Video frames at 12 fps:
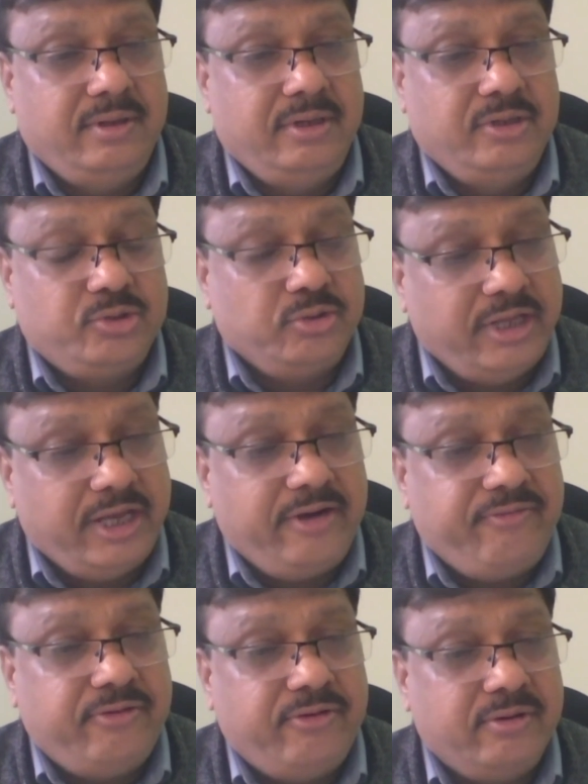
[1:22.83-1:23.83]
So,
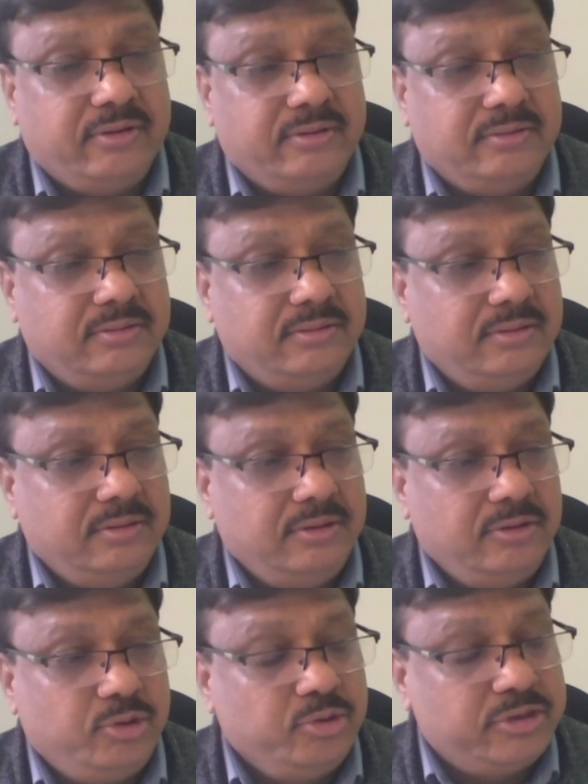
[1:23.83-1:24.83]
therefore,
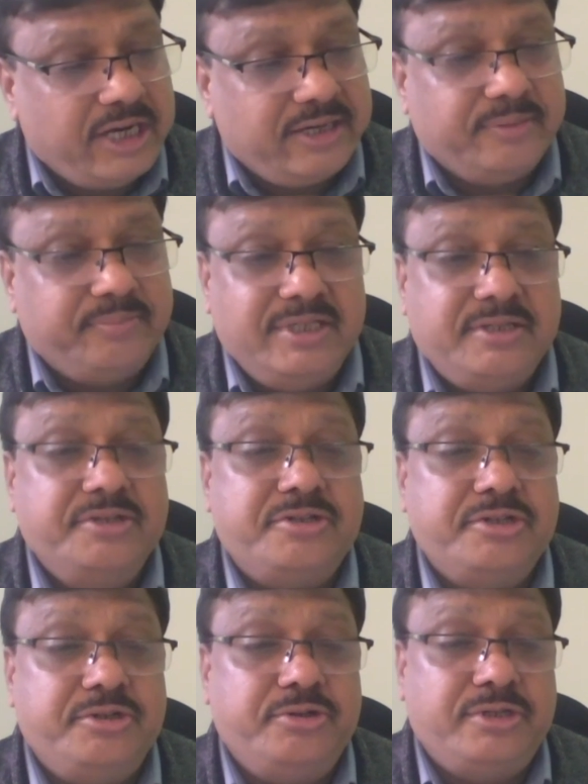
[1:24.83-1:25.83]
to set up this
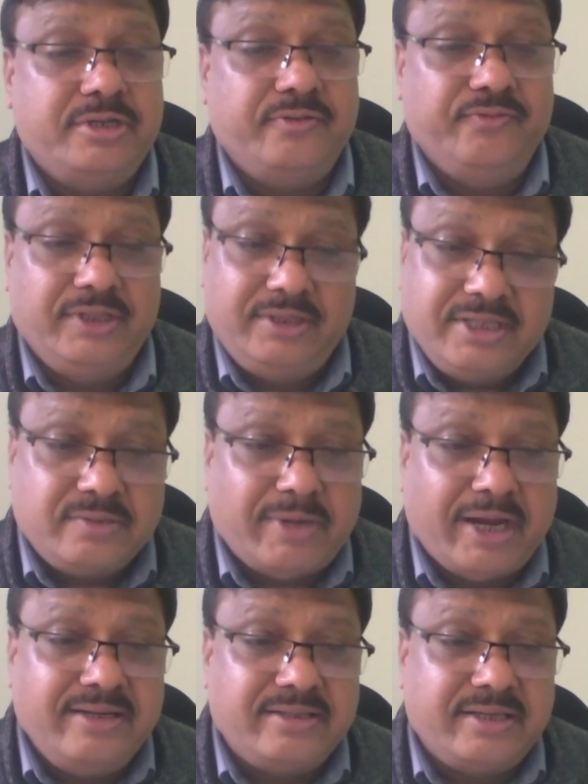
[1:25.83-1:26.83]
institution with this
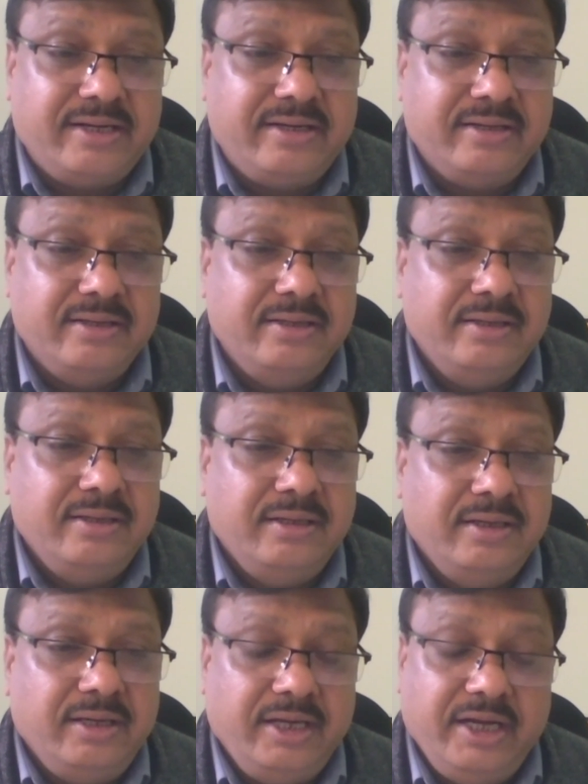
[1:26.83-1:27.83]
mindset,
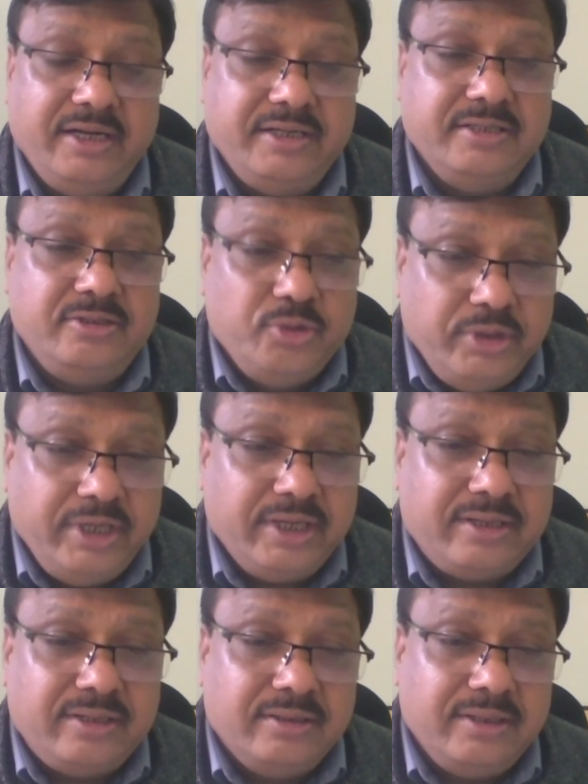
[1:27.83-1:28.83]
it is
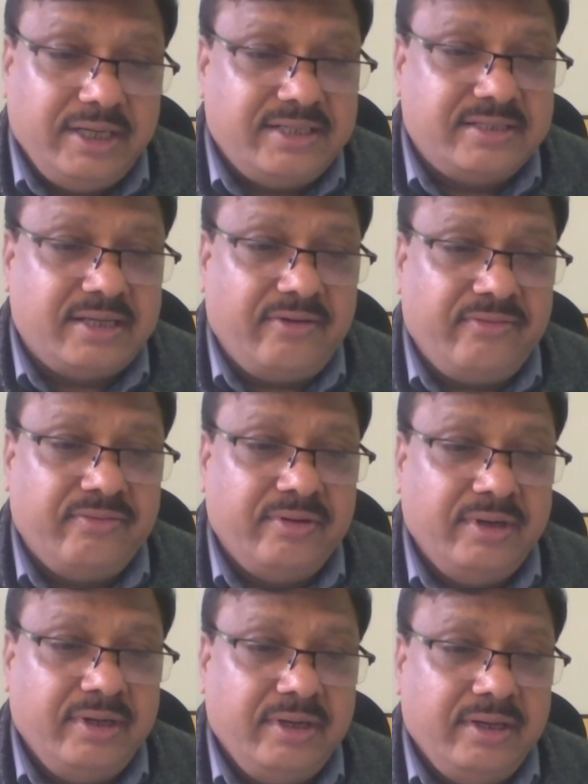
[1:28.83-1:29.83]
unique itself
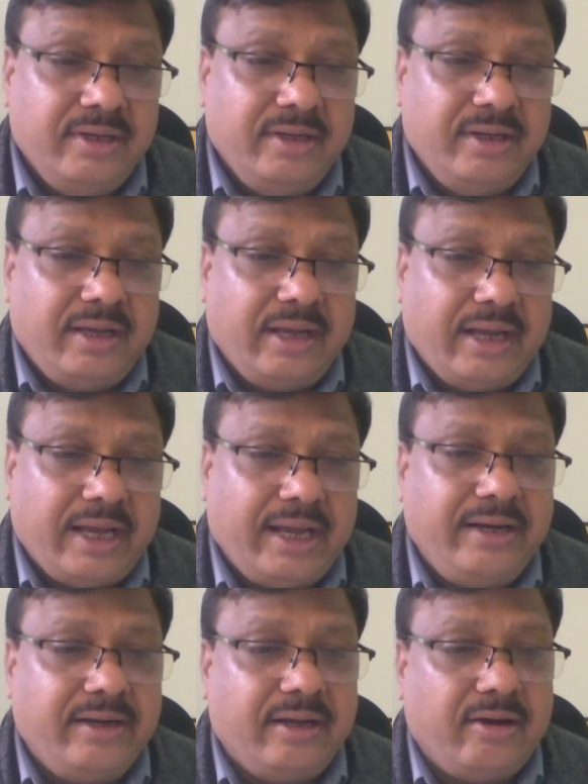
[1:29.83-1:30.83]

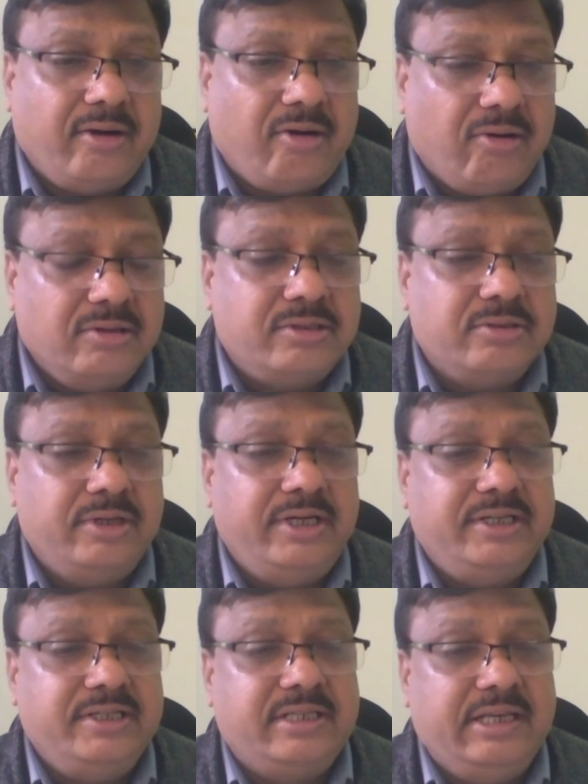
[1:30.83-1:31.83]
and also
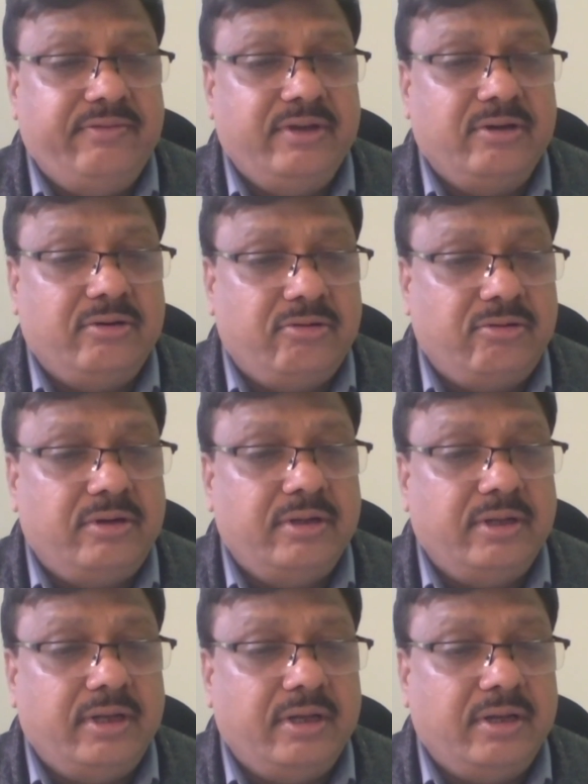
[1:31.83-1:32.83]
it is giving good
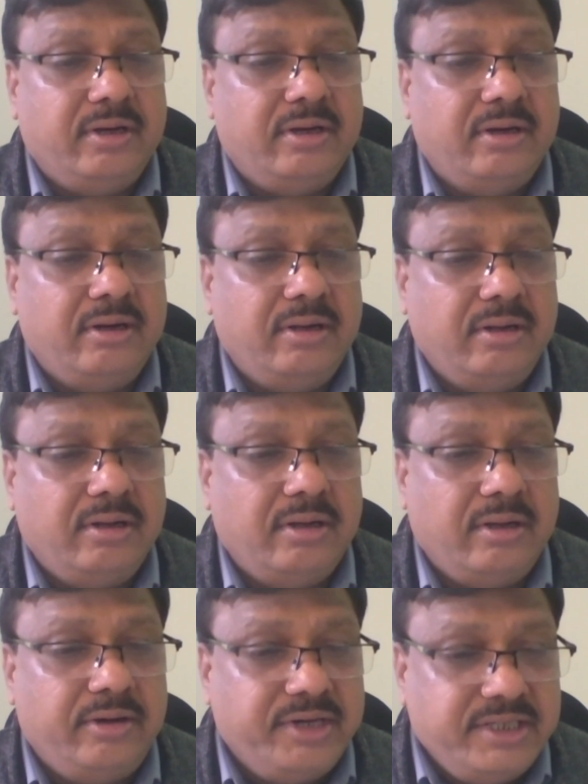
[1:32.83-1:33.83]

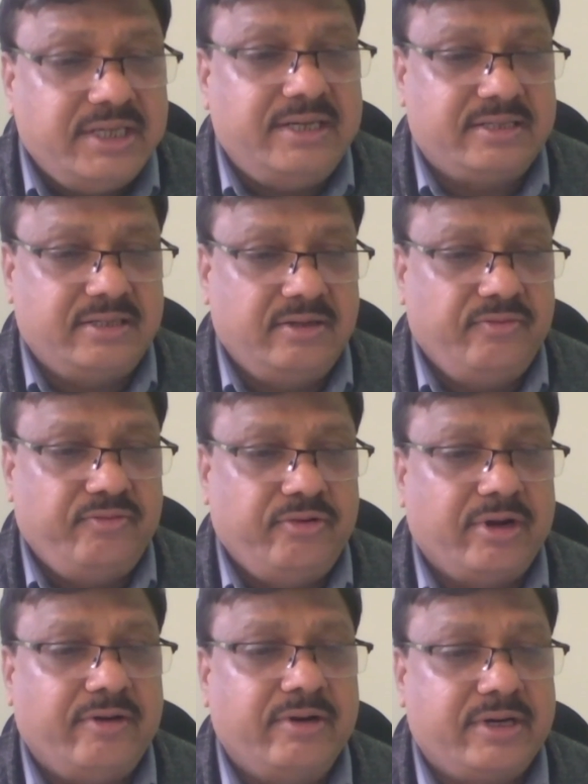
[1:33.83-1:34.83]
results
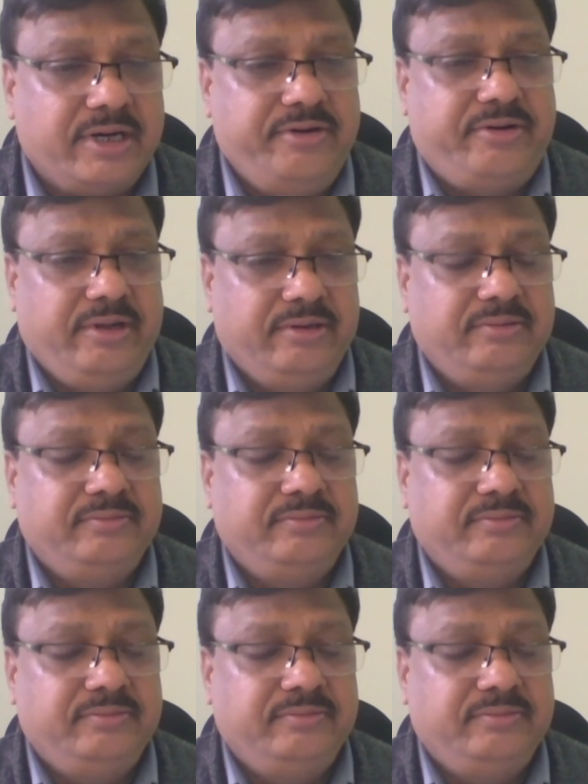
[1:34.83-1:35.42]
for our country.